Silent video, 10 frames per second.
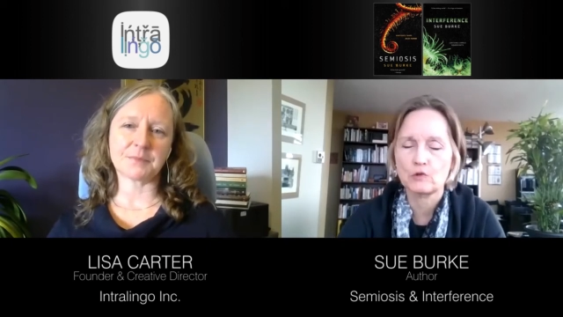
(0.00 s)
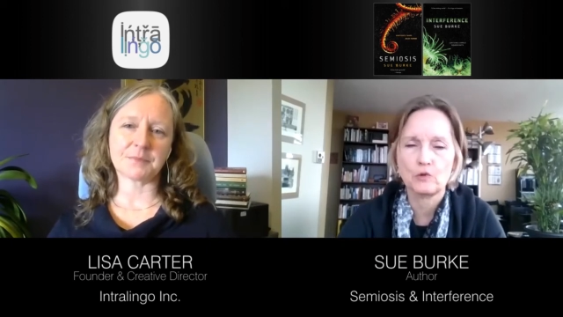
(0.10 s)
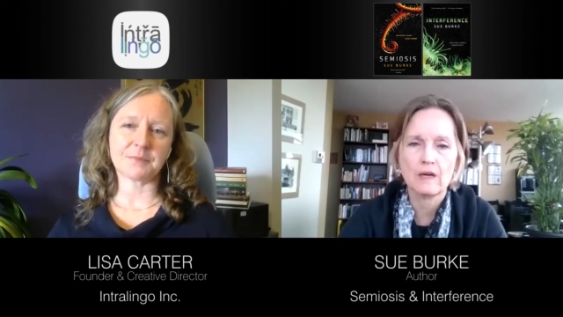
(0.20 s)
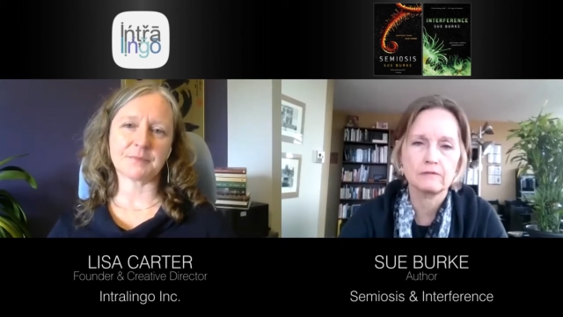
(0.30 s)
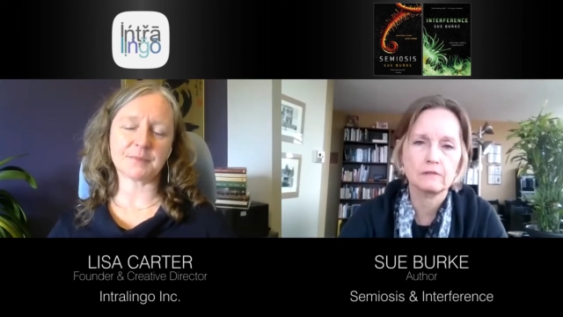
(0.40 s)

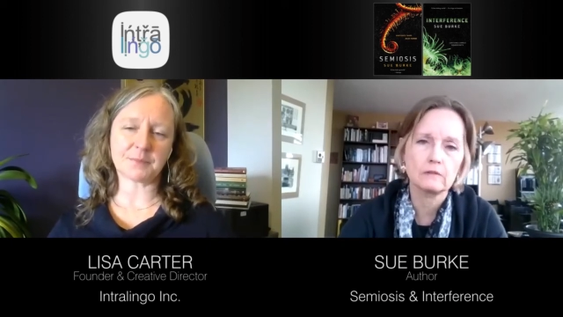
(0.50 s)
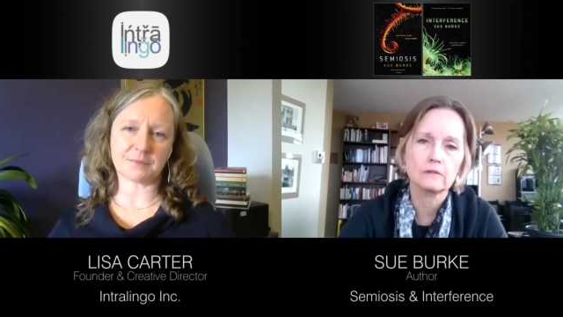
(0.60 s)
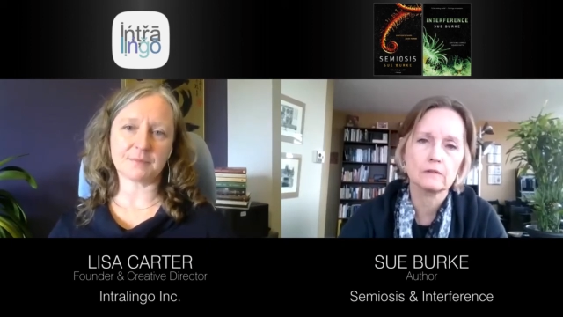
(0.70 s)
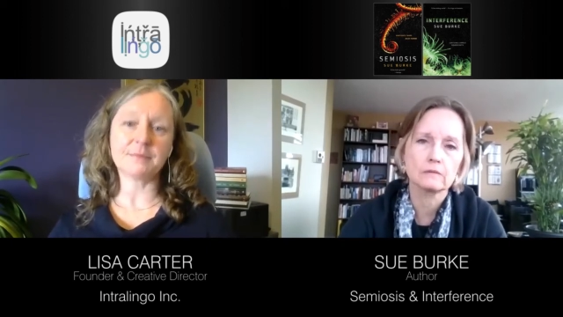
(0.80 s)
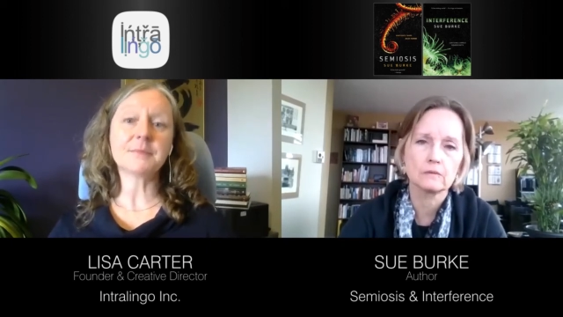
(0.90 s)
Speaker 1: traveled
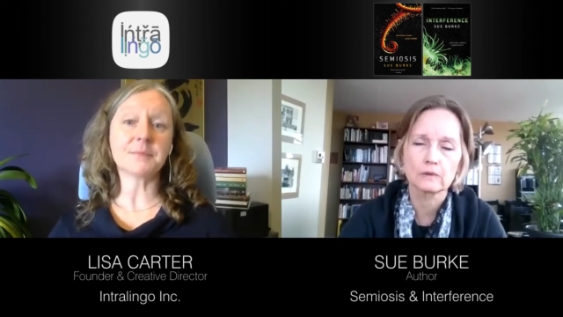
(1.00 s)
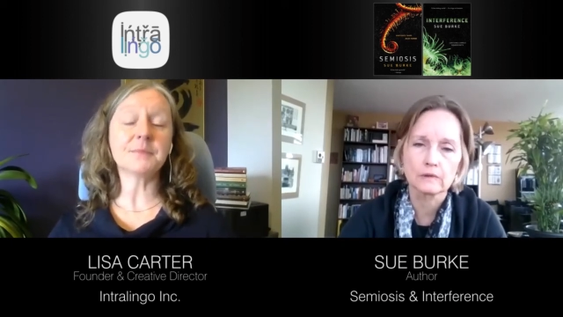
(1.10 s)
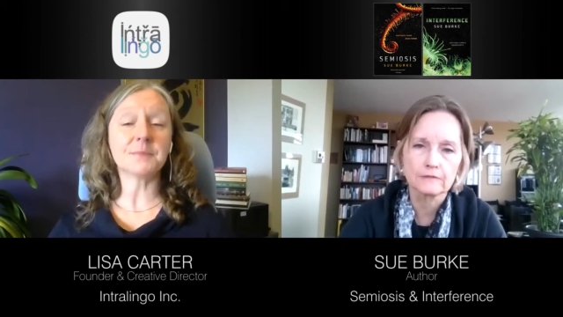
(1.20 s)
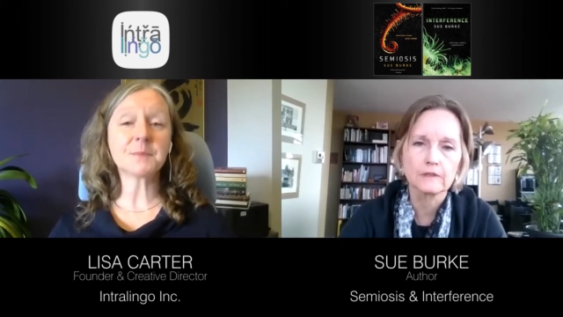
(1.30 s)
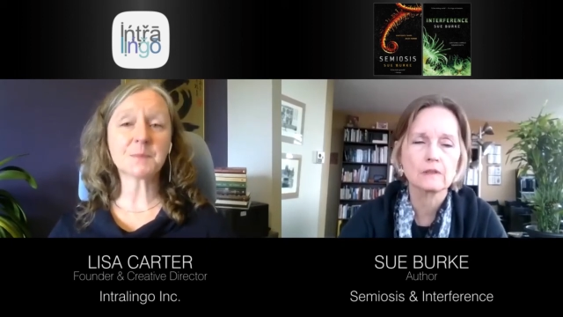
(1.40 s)
or, or
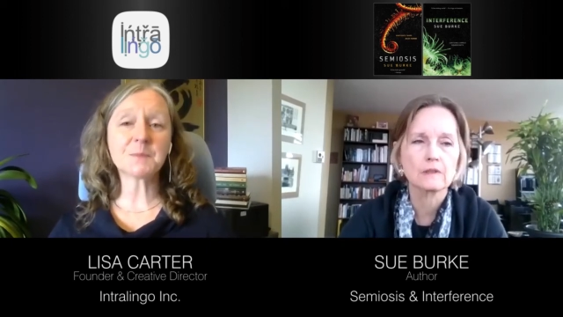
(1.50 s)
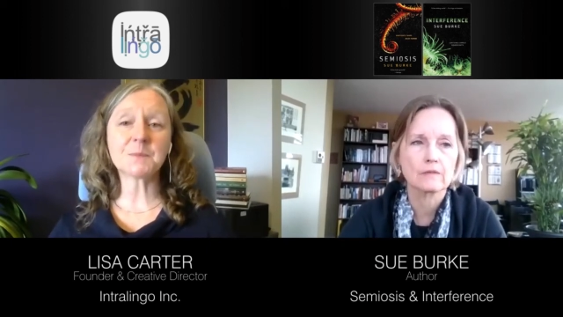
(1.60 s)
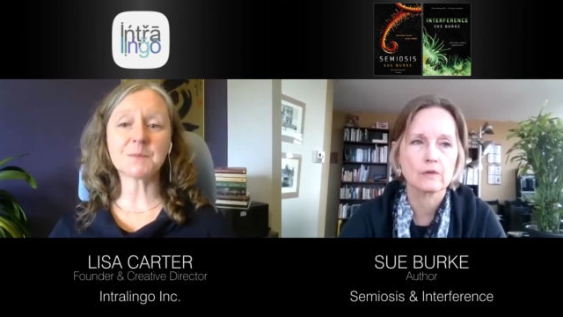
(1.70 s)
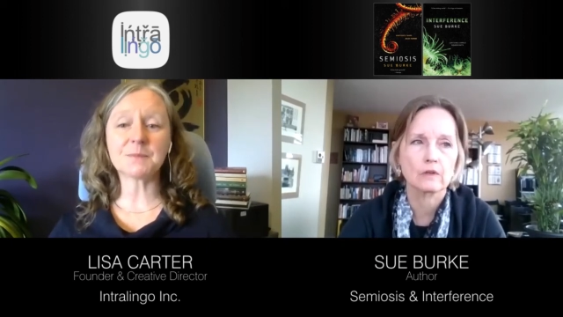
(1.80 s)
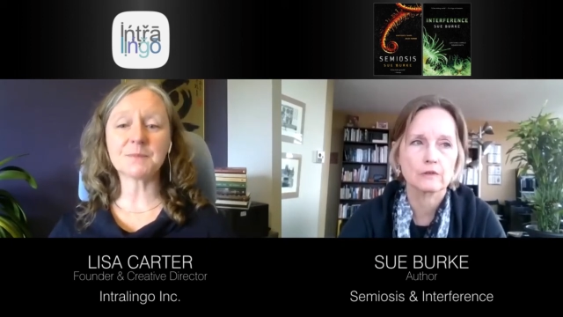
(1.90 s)
lived in
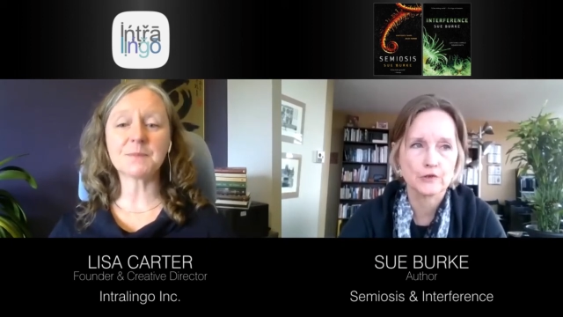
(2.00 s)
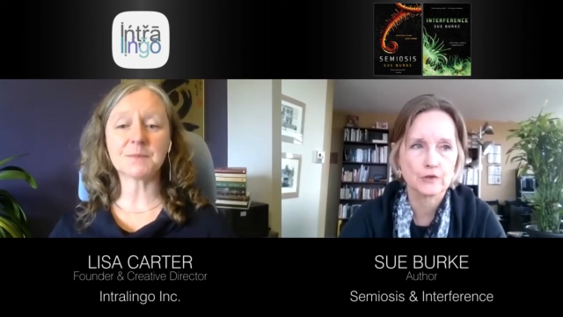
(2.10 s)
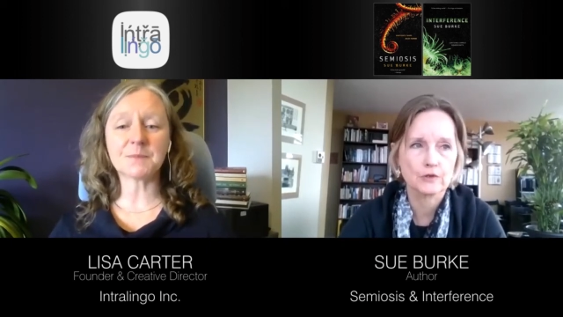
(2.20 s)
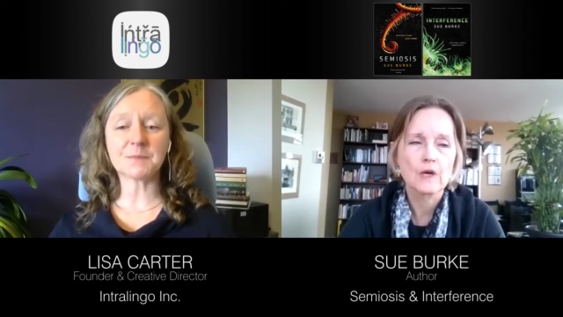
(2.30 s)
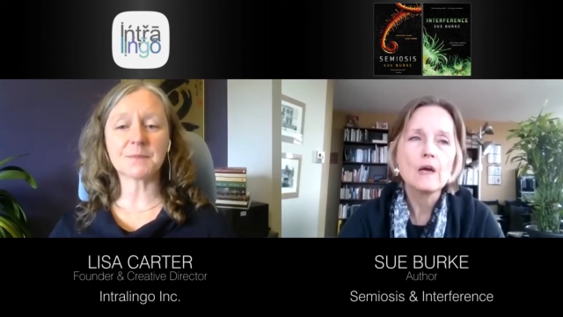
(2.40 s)
another
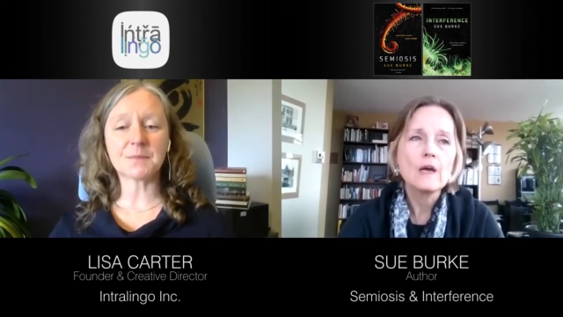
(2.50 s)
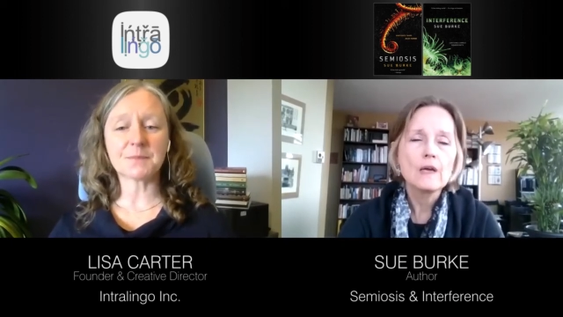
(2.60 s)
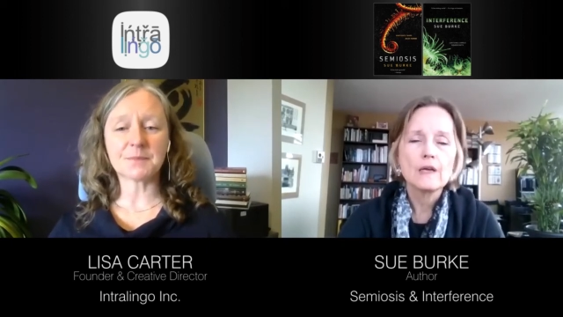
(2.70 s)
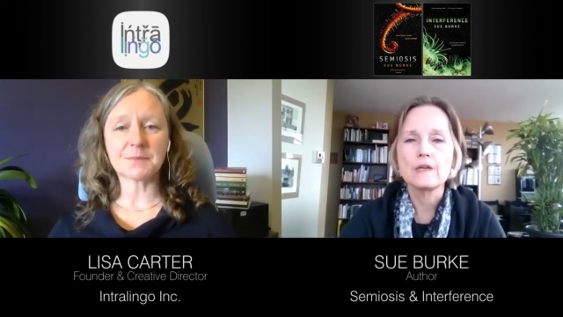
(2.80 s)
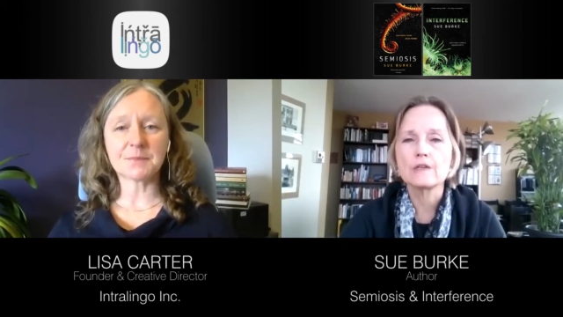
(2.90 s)
culture,
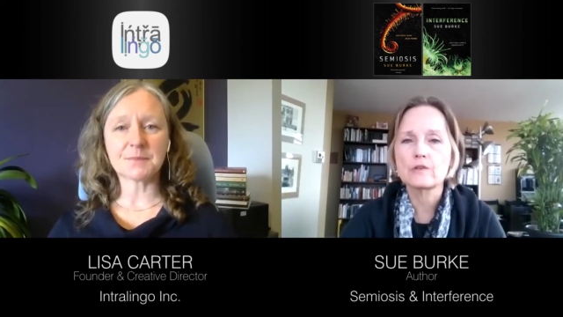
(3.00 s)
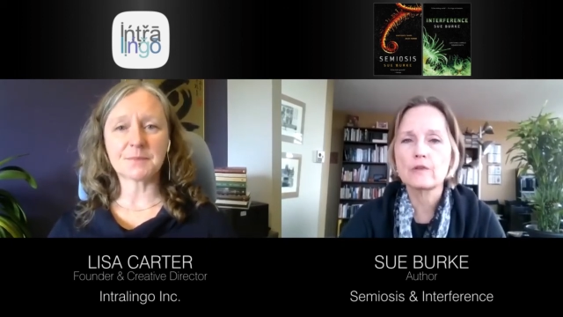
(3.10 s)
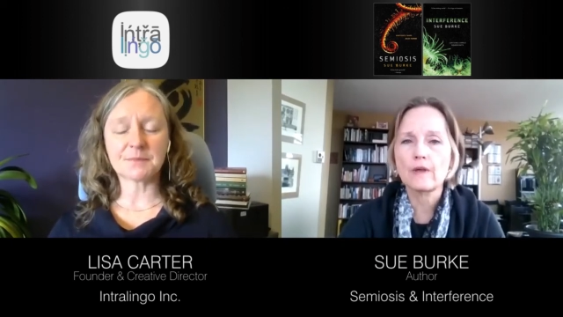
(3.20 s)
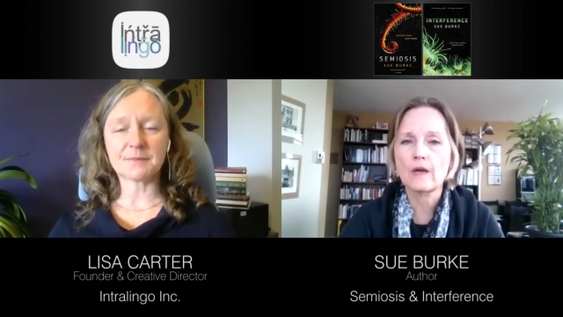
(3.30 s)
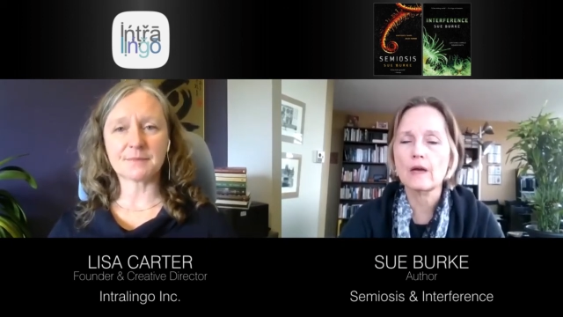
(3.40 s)
is
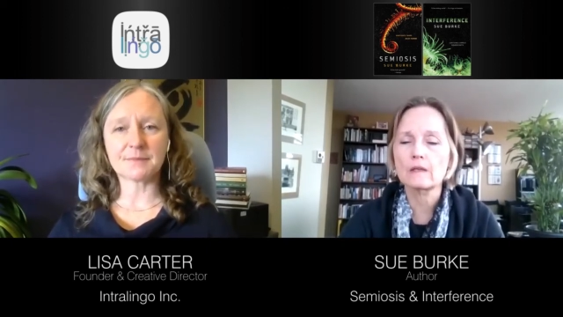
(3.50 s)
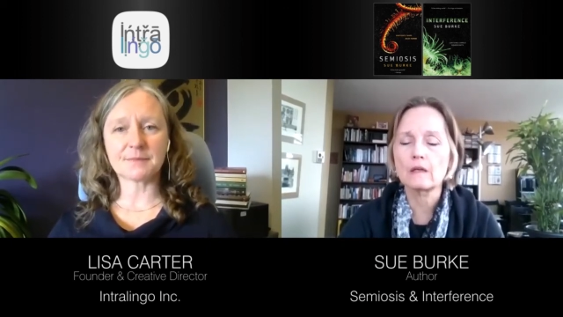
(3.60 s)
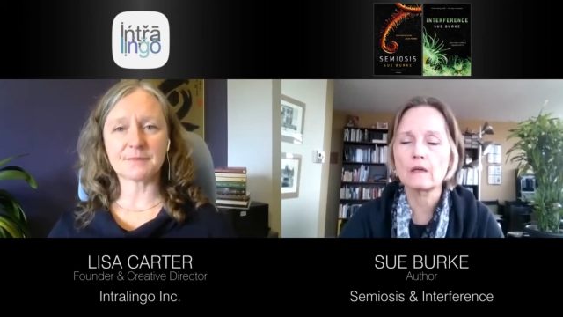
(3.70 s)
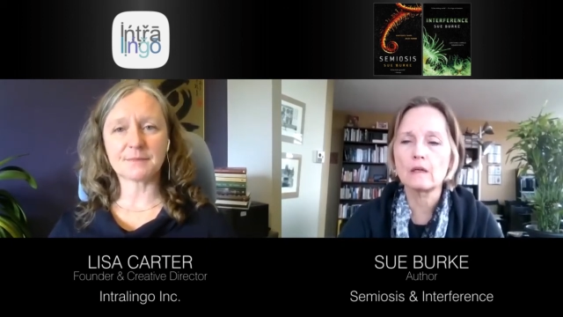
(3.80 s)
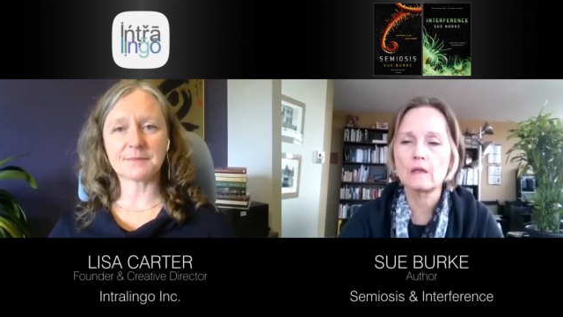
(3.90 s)

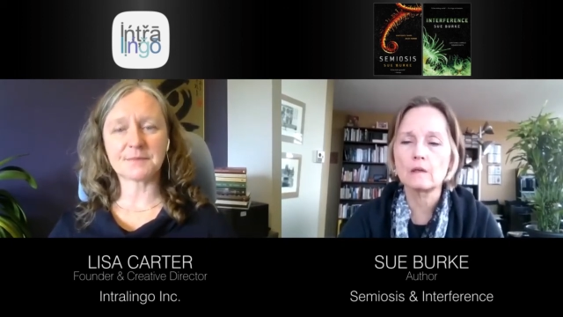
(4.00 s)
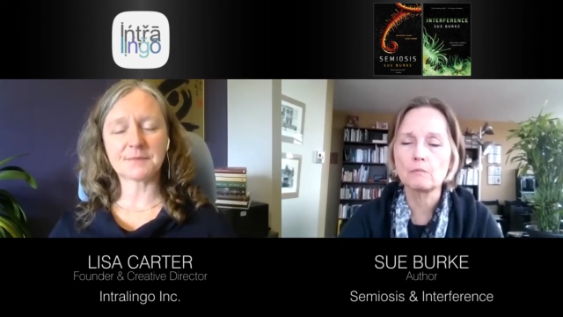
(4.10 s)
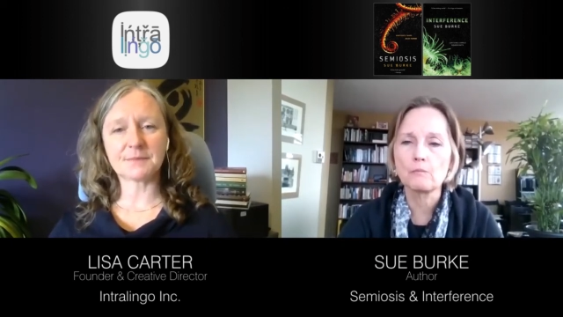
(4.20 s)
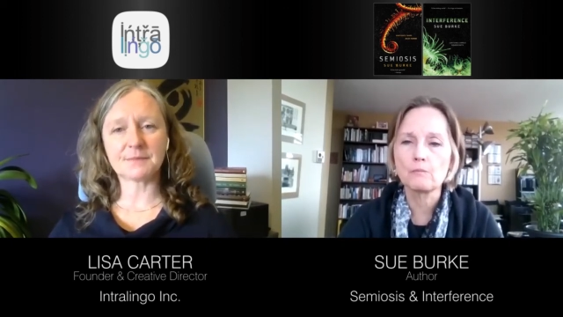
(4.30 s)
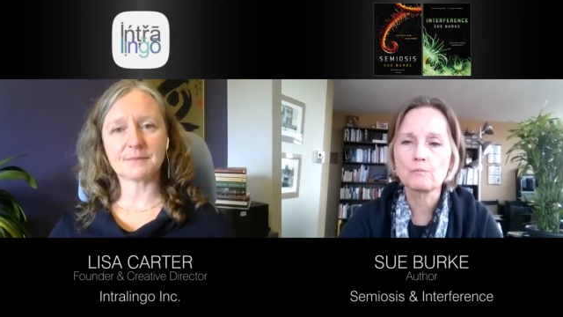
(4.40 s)
that
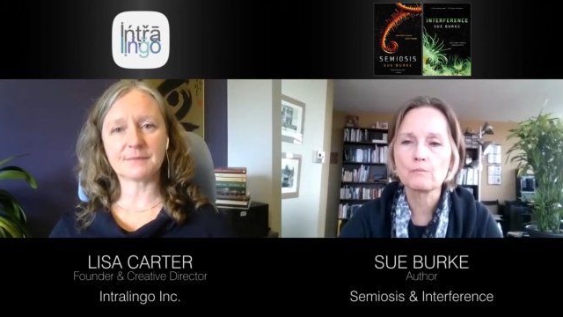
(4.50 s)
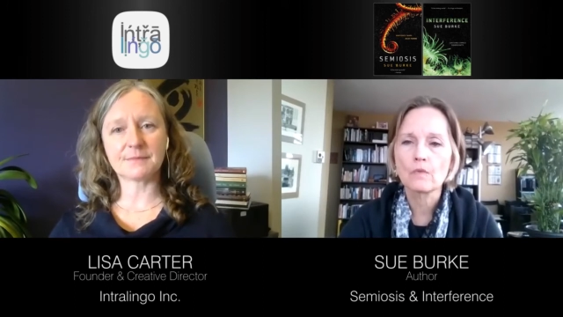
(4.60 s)
um,